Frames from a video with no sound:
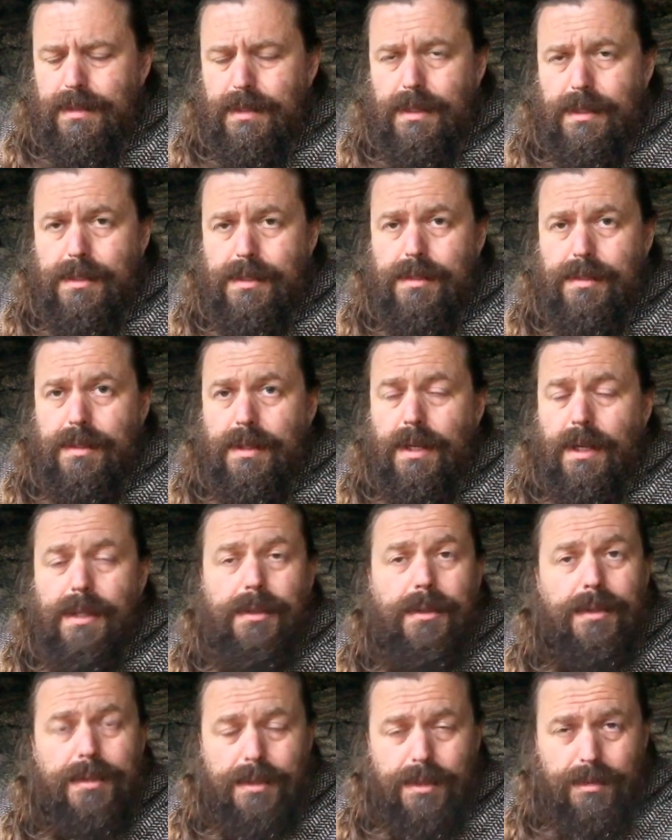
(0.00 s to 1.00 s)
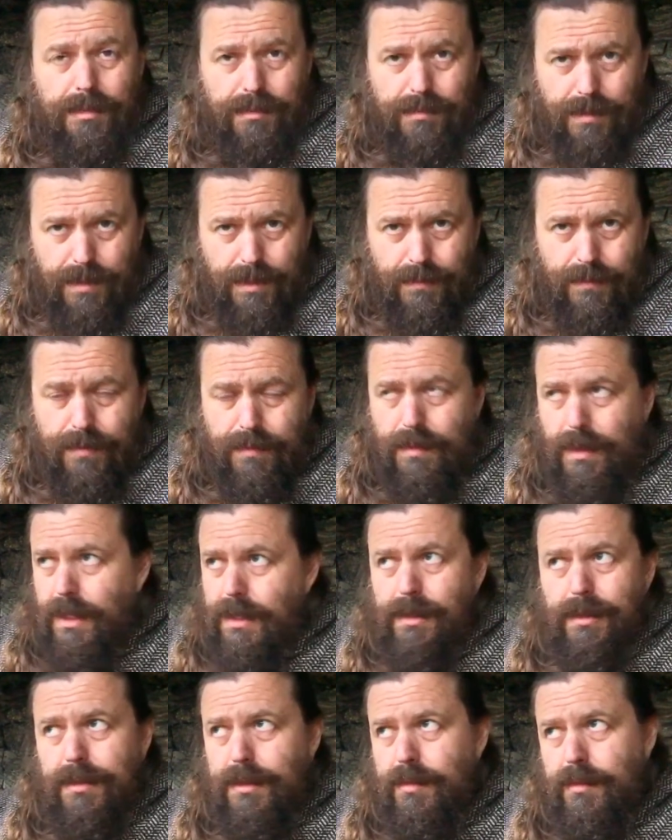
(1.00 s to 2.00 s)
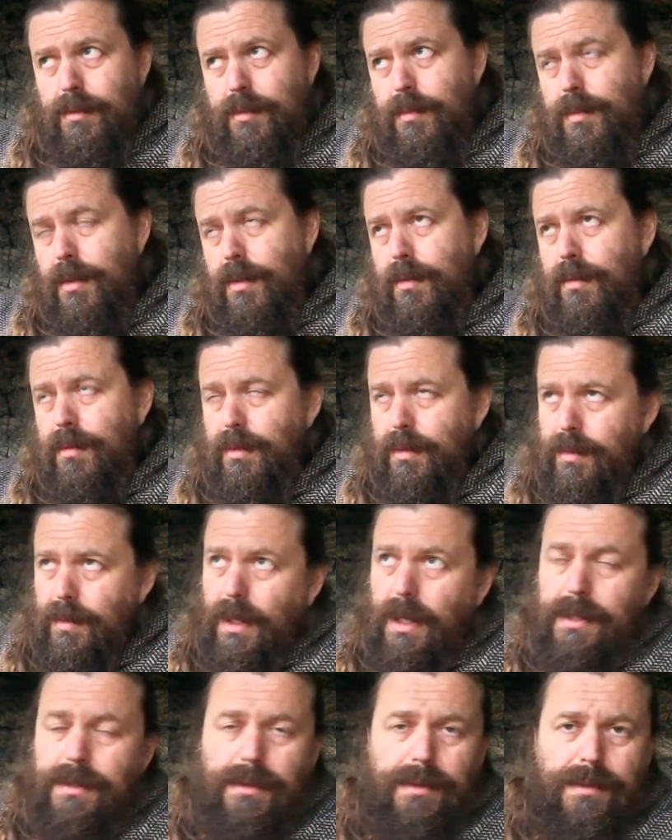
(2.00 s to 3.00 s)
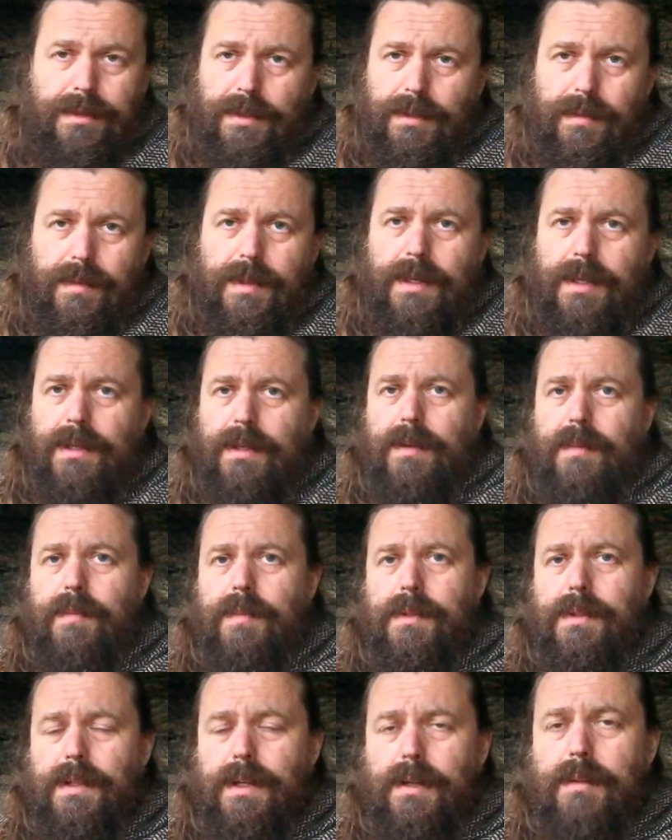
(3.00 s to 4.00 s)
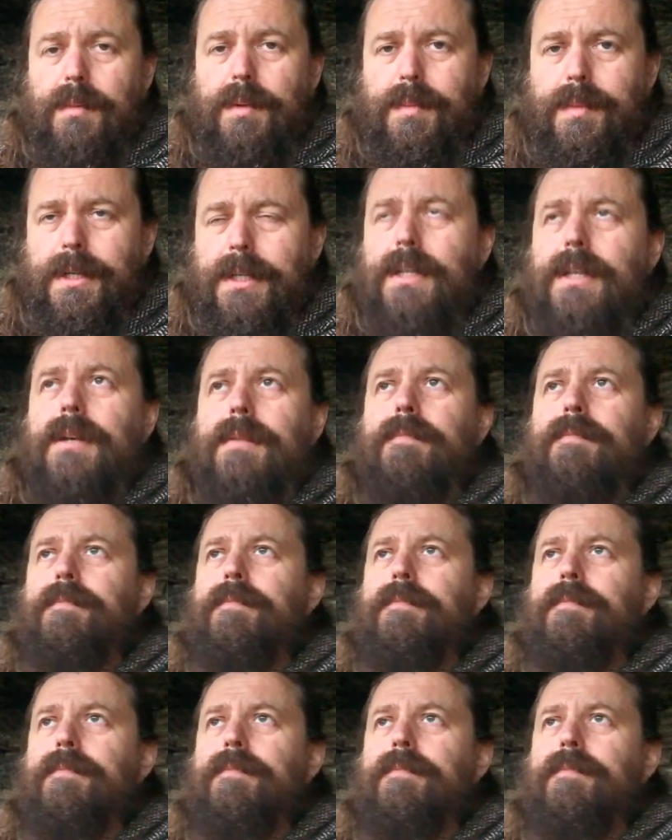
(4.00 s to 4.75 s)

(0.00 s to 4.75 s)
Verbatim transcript: As I don't know if I don't know tomorrow, or I don't know, uh, but I'll be back.